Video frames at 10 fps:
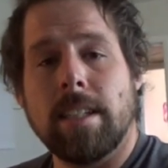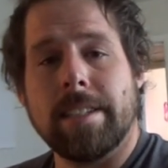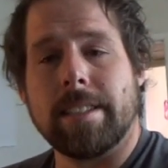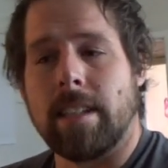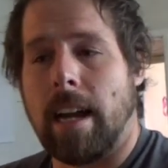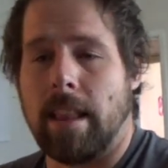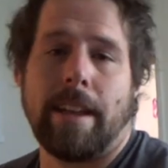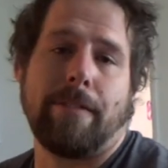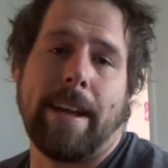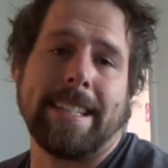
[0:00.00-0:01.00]
it's I
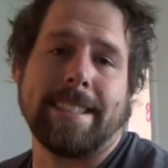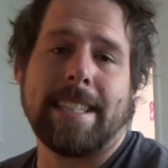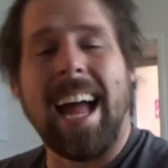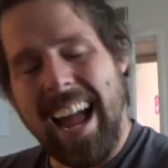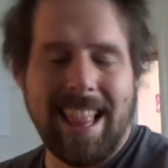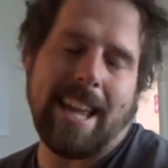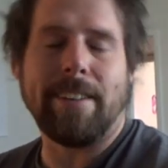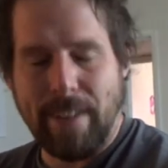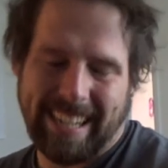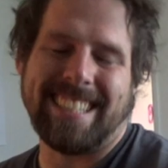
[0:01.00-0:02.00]
like fans. I like
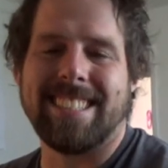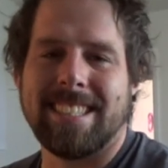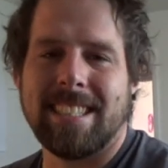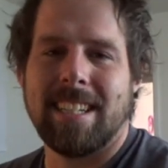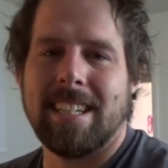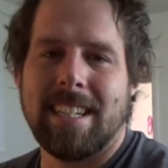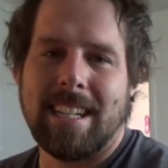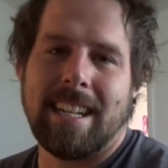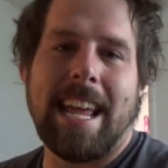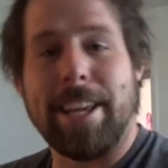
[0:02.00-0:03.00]
fans.
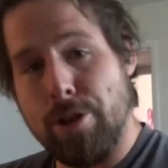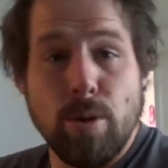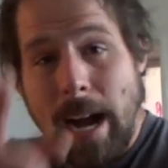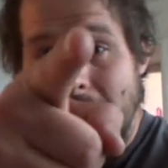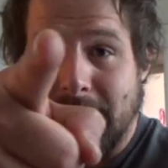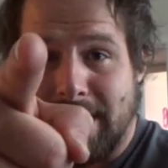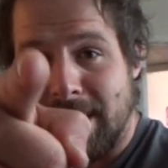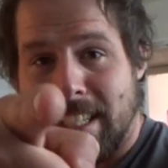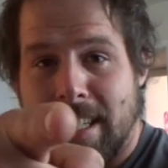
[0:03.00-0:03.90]
Like you guys.